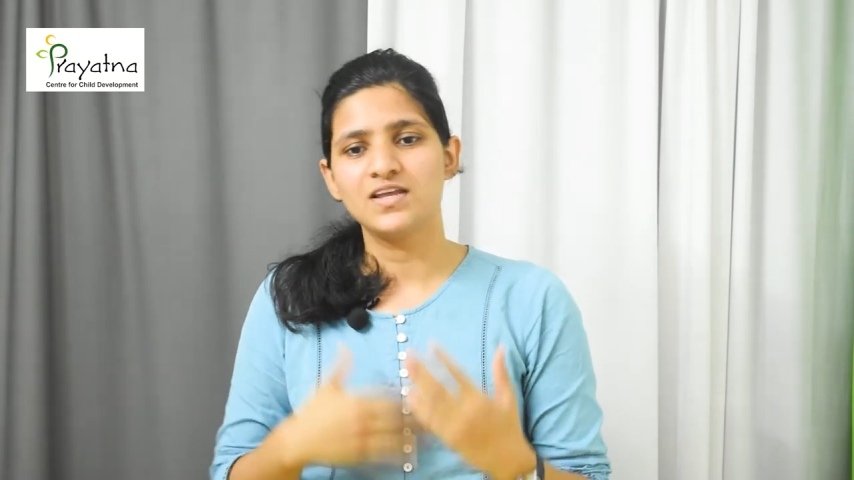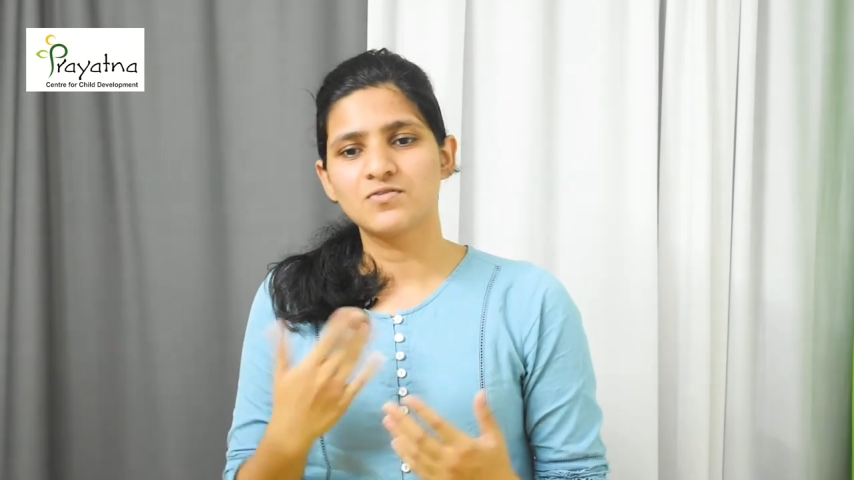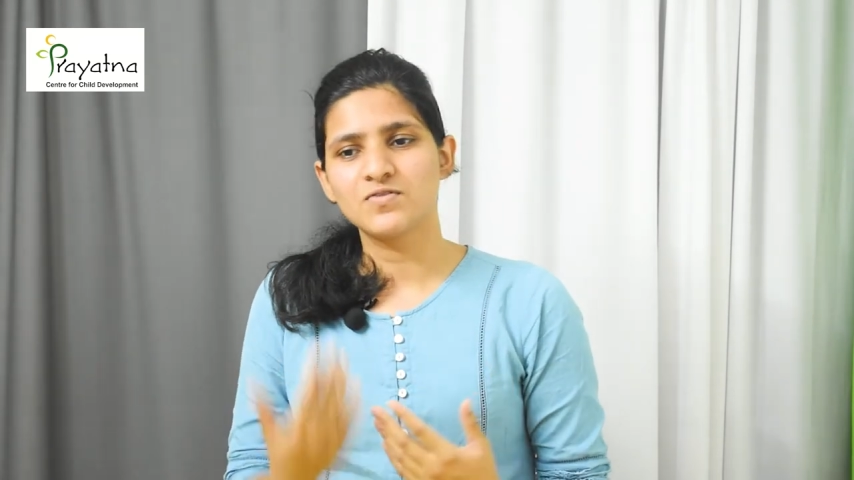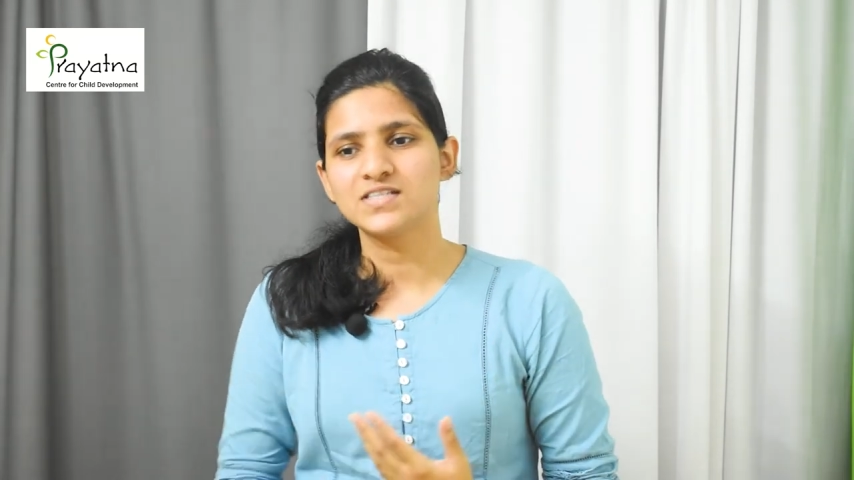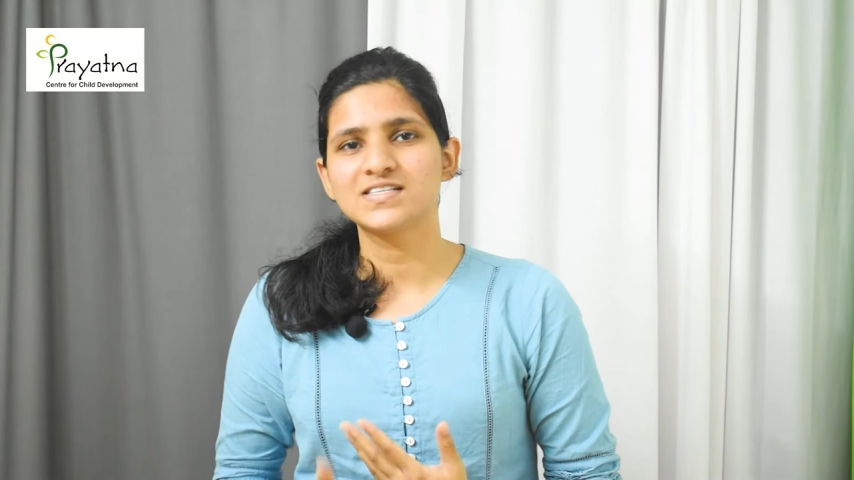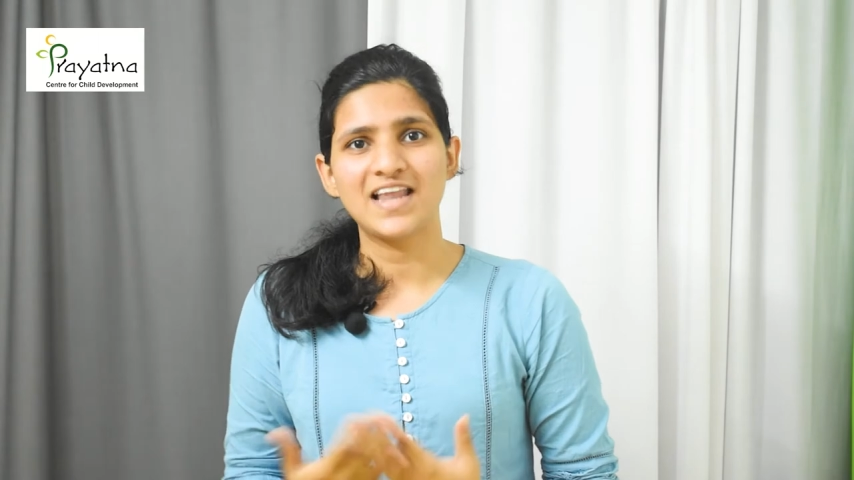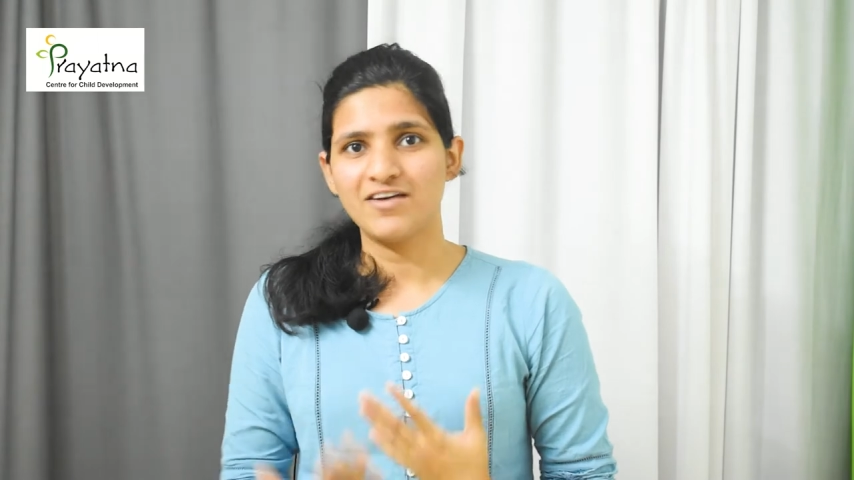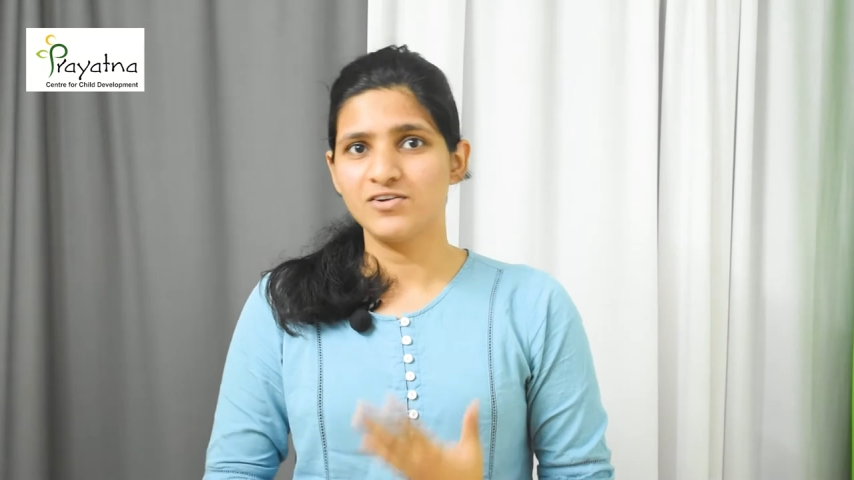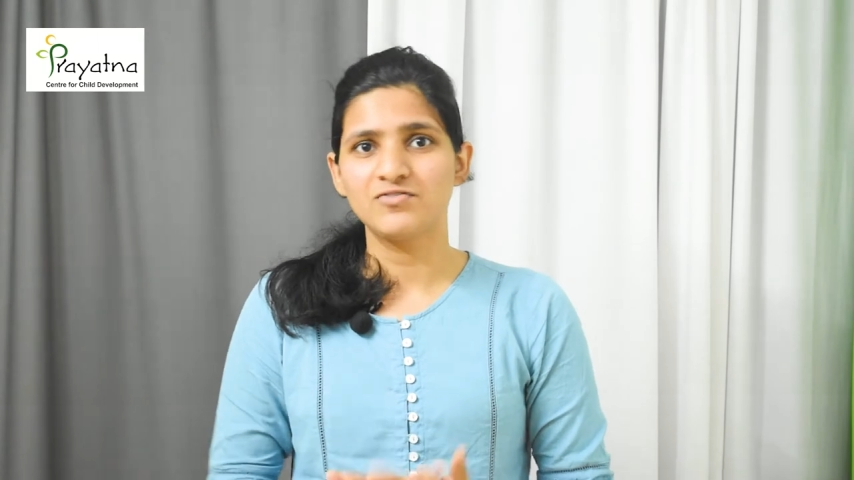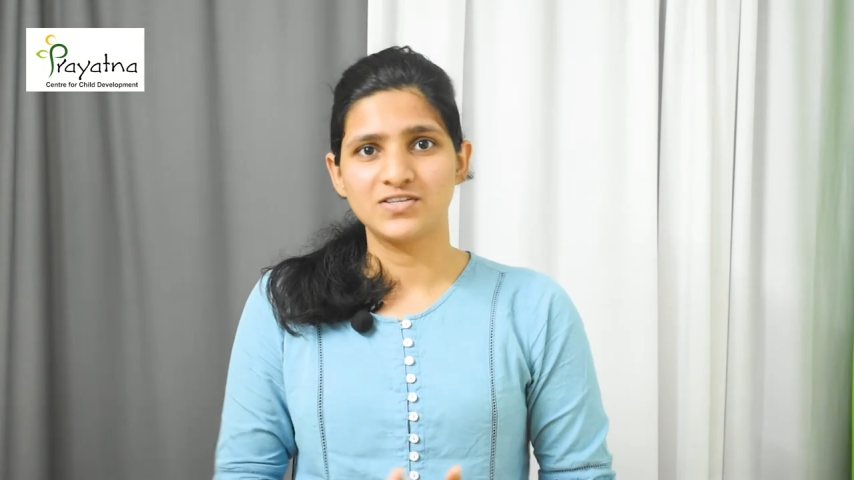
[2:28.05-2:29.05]
increase the
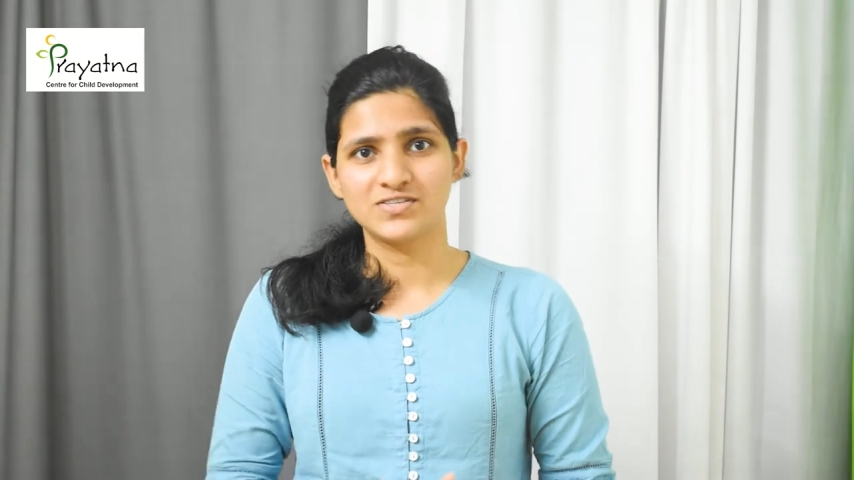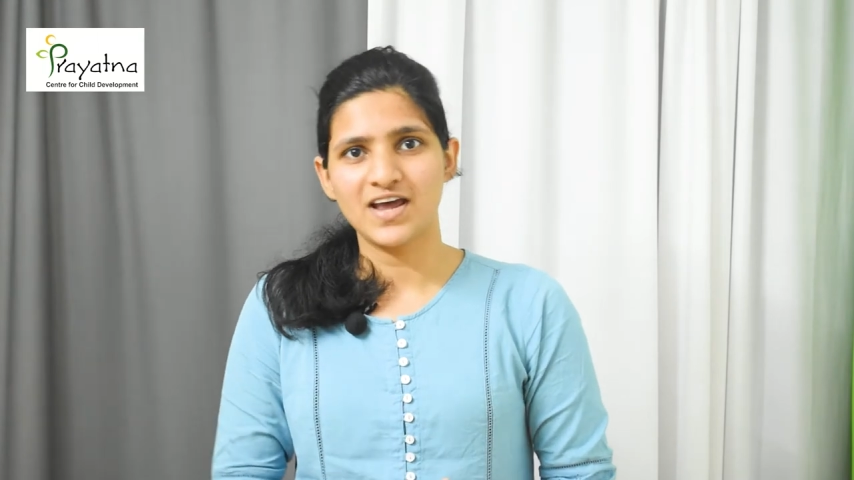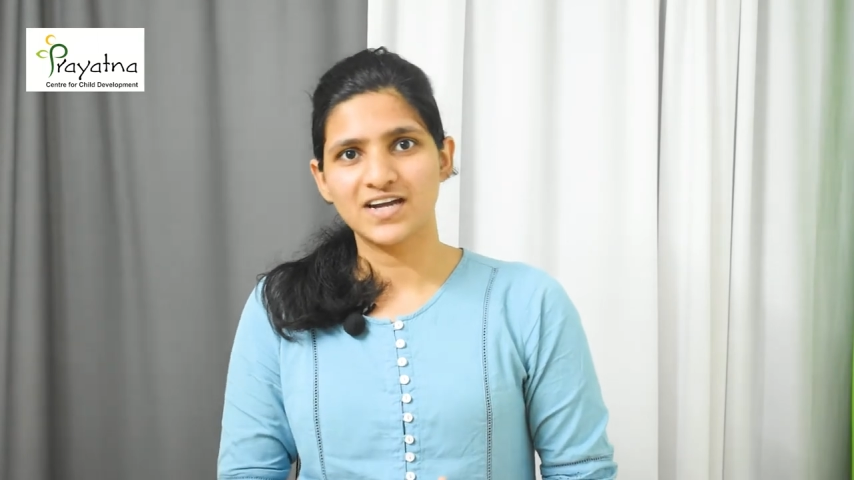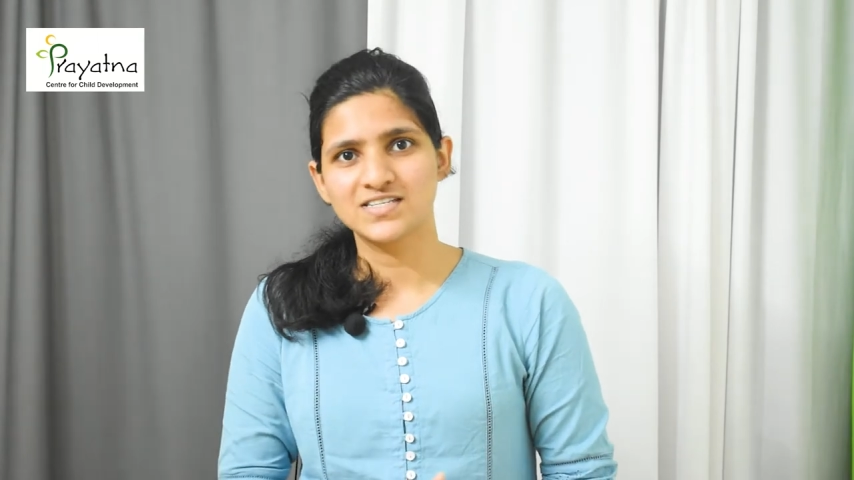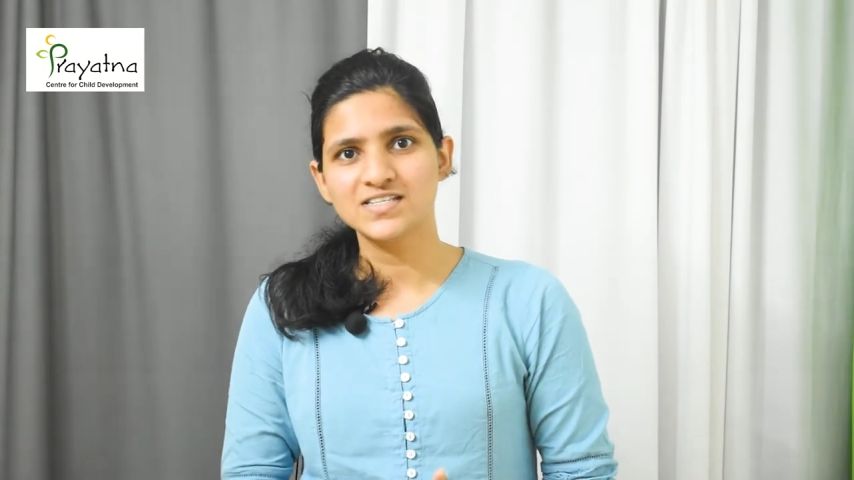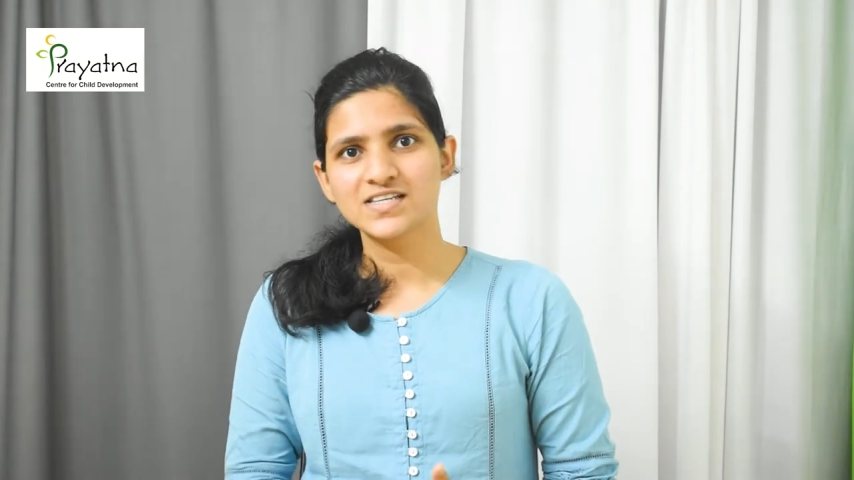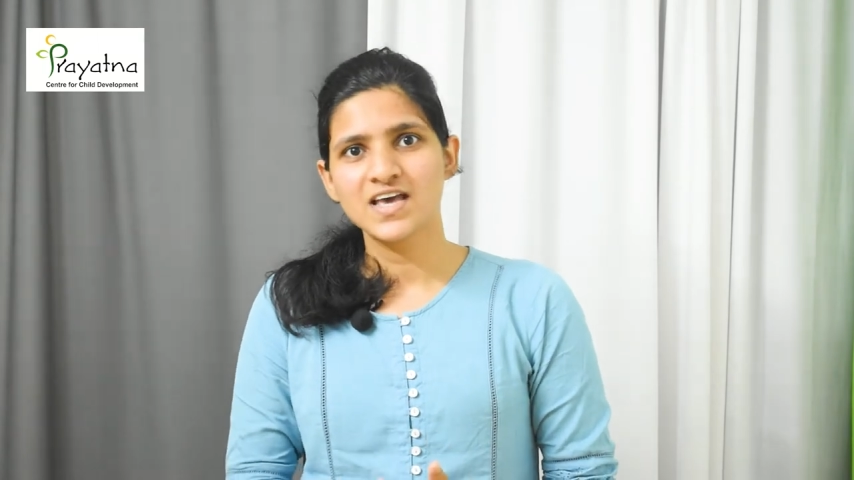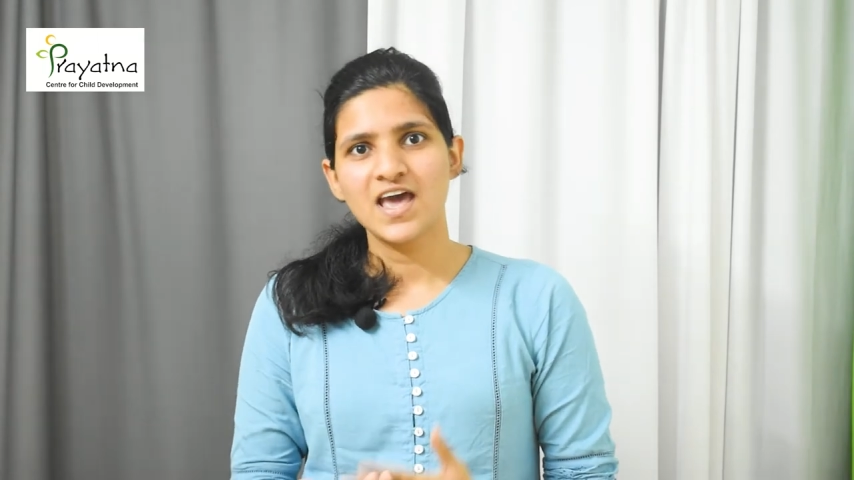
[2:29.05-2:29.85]
level of distractions,